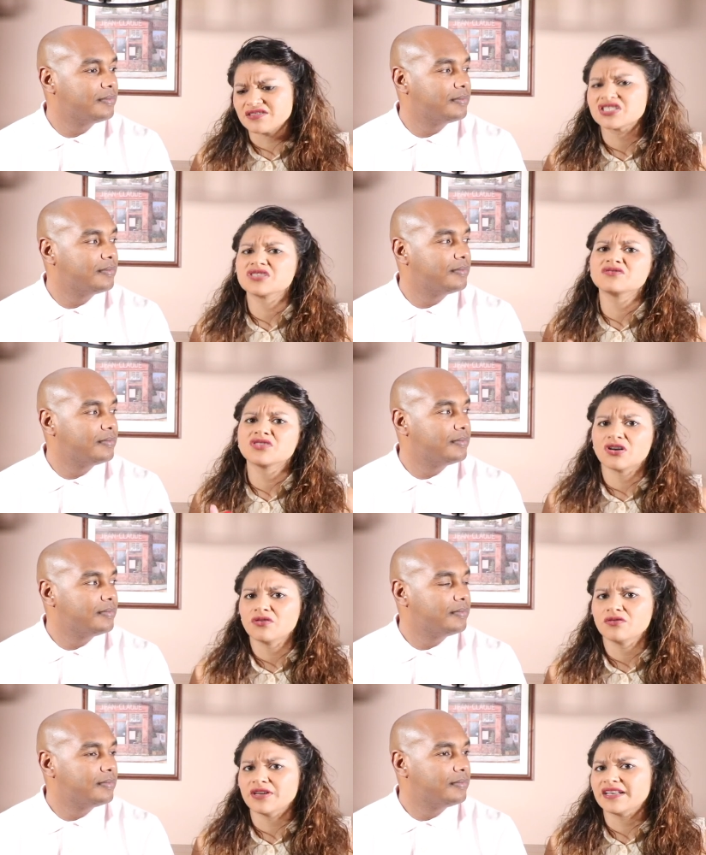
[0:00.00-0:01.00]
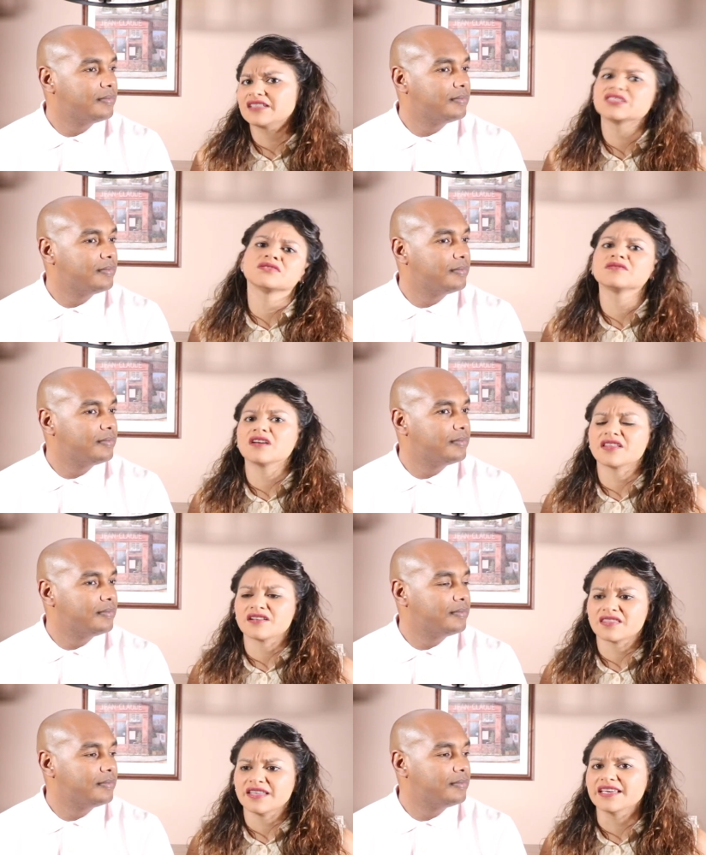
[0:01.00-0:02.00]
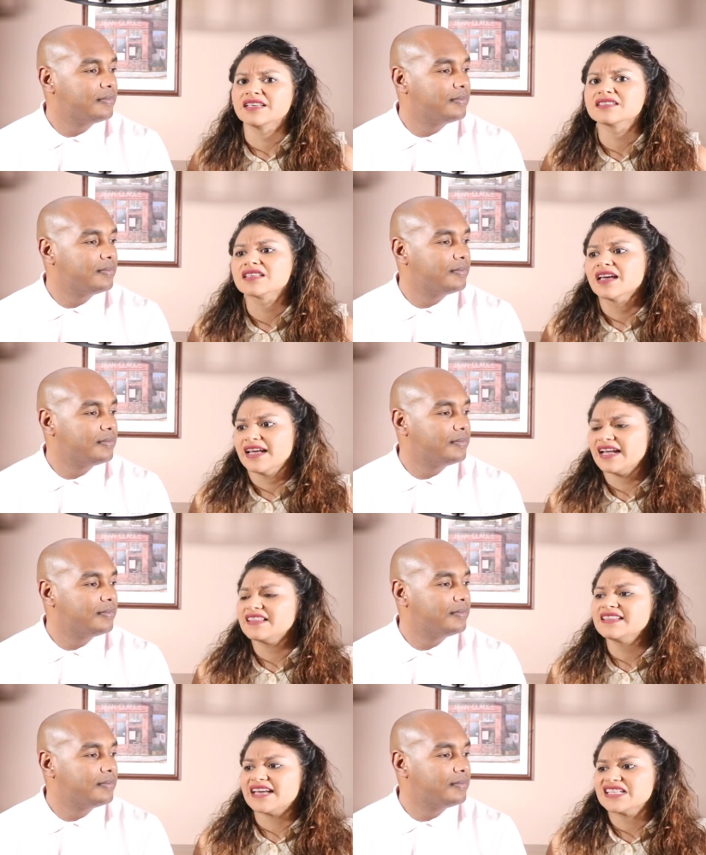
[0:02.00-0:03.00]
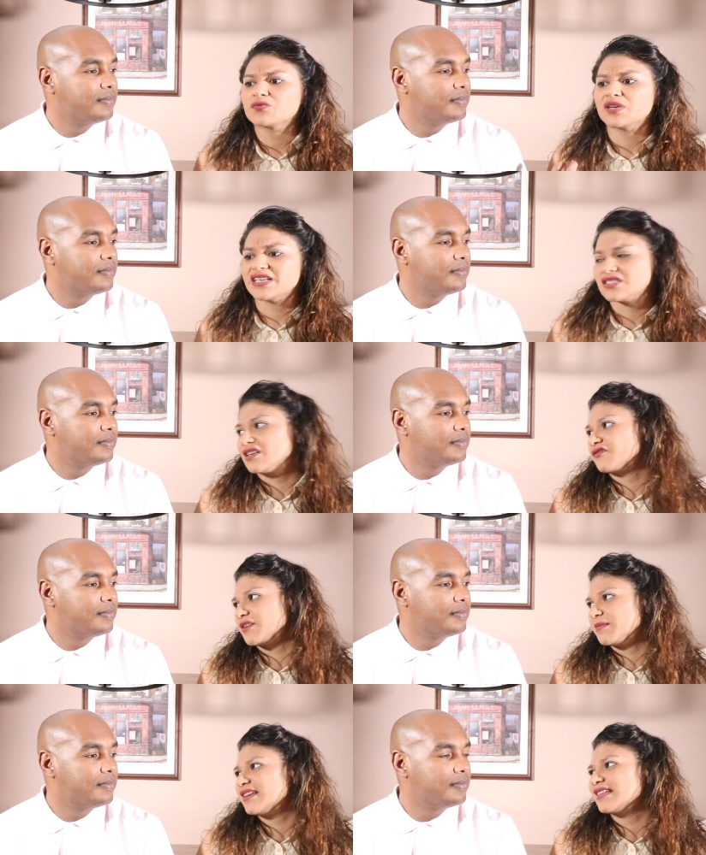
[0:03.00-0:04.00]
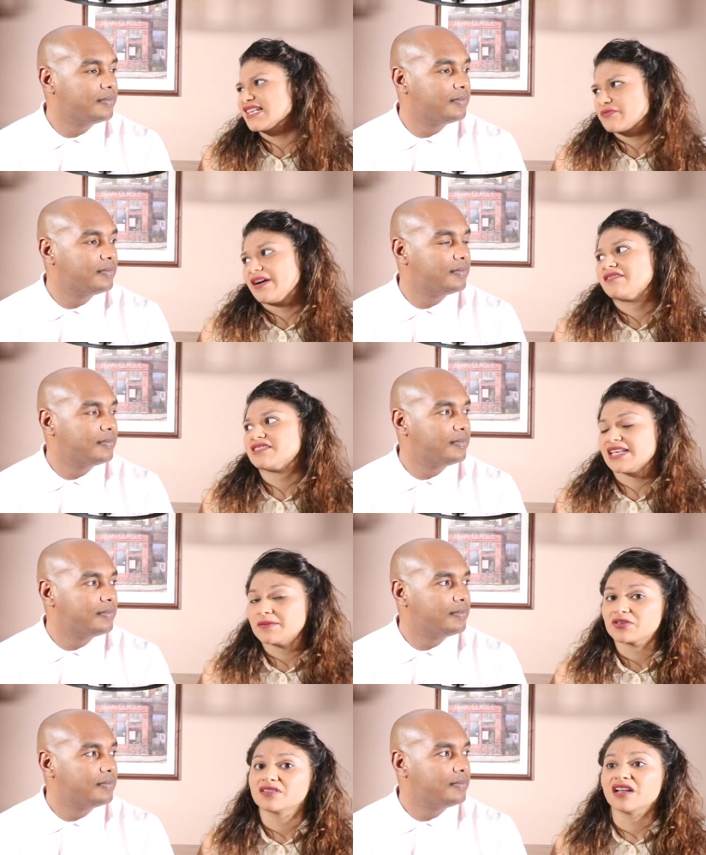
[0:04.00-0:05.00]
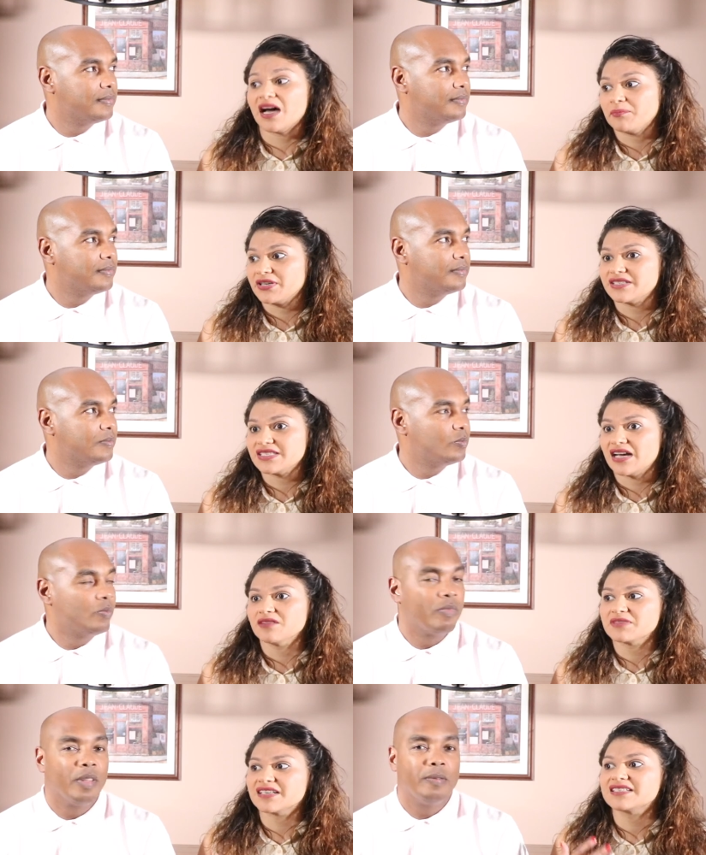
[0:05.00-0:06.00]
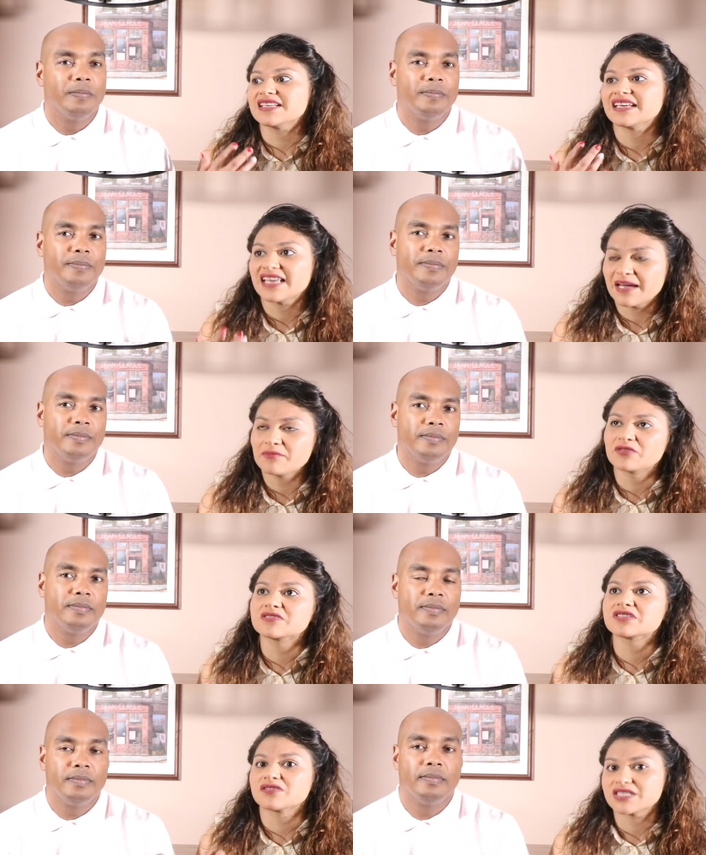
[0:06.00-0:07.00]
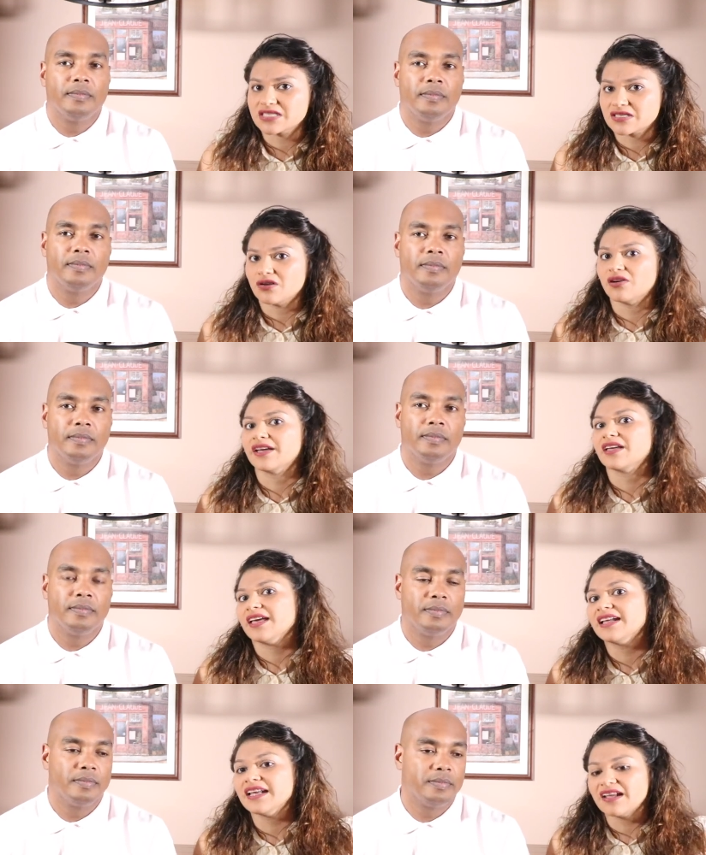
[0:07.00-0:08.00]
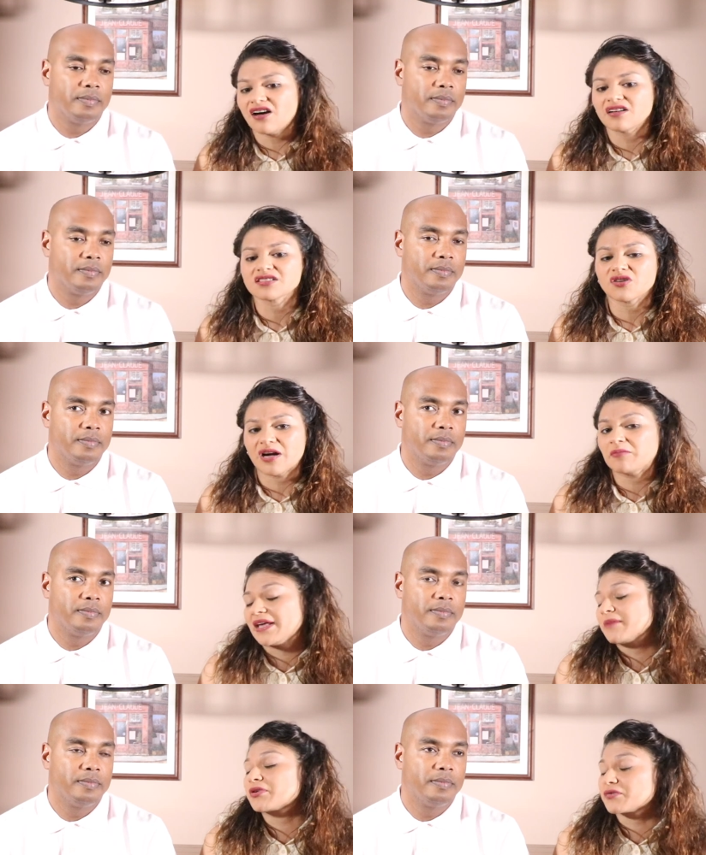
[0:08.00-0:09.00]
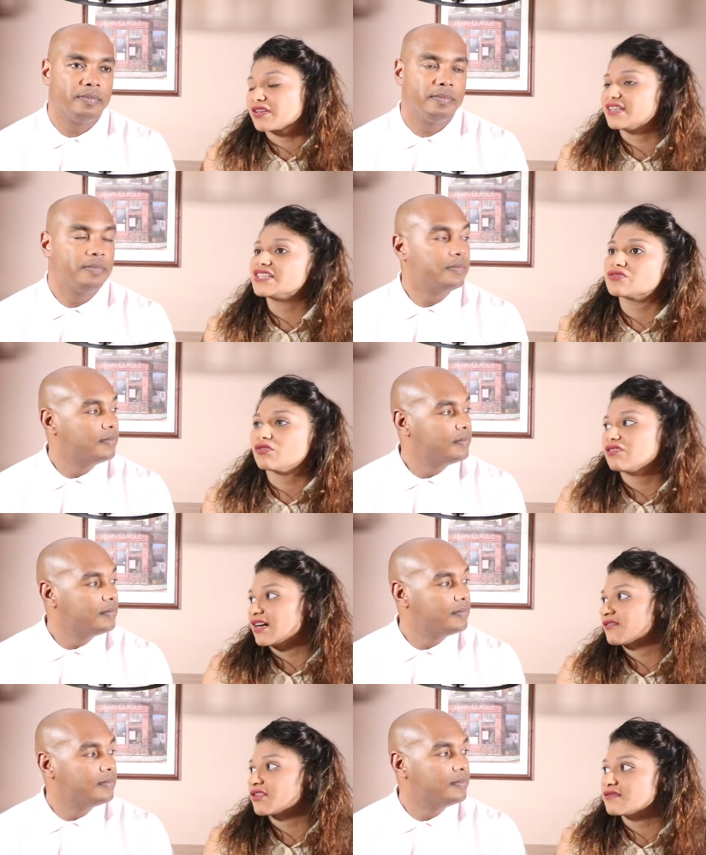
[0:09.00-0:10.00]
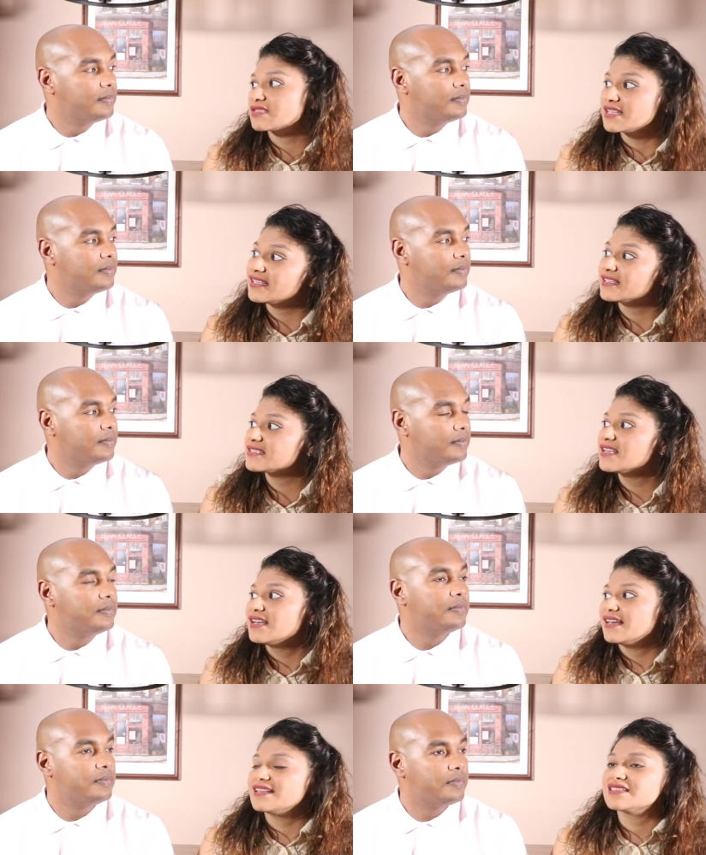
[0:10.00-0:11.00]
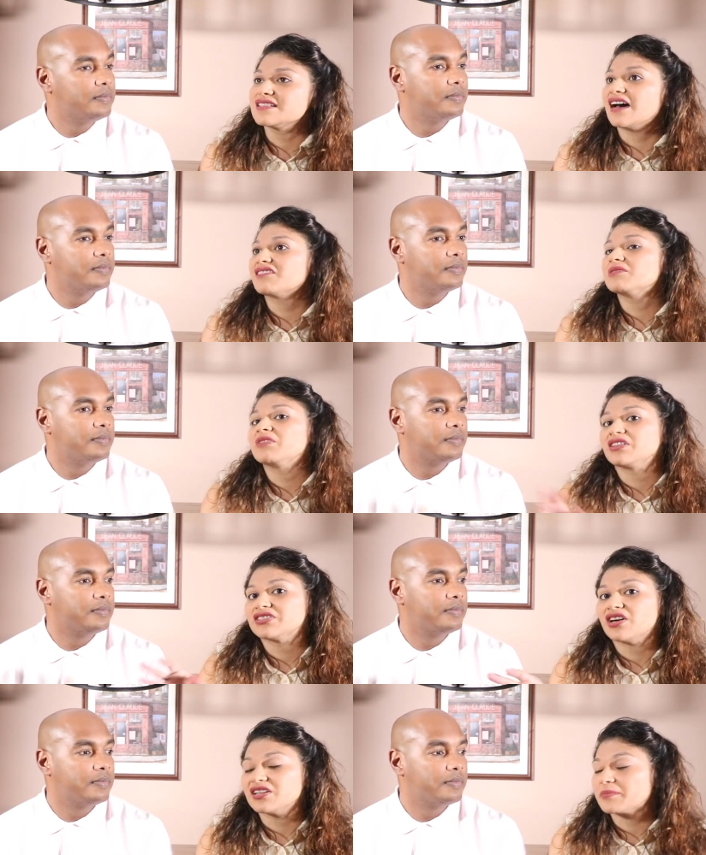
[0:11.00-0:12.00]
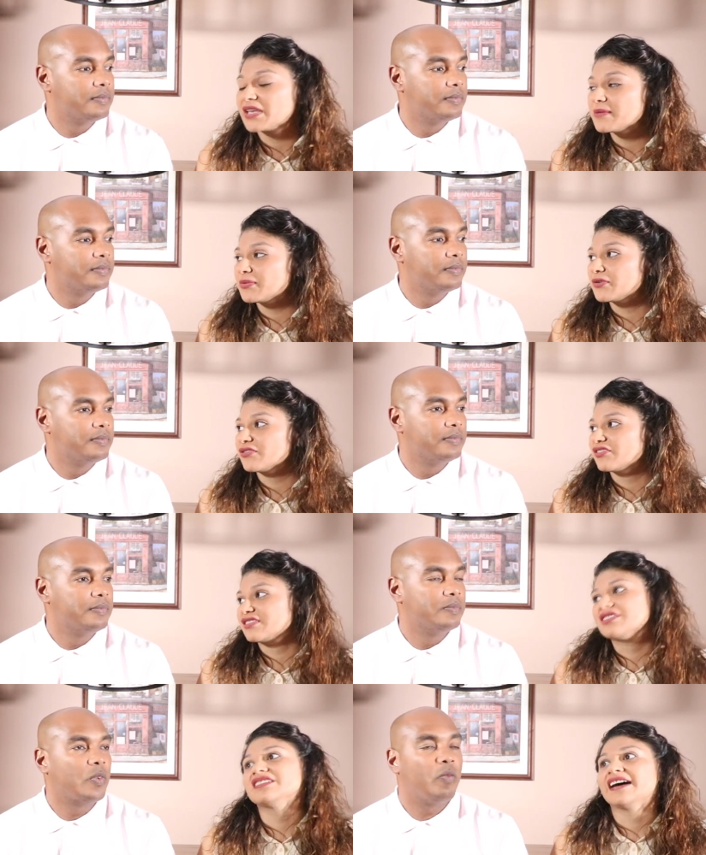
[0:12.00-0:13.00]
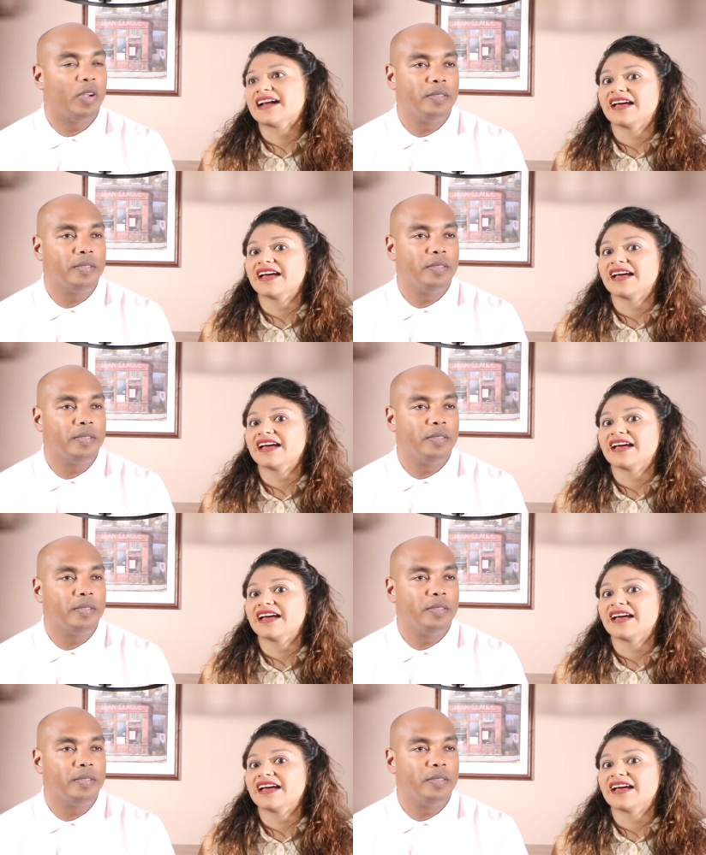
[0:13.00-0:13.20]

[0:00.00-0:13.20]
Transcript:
Speaker 1: you to go and do other things. And I think that's what I took from it, and that's why I was able to not put it down because it kept those stories going. And it also I'm able to relate to a lot of those things. It's not the million dollar people that right.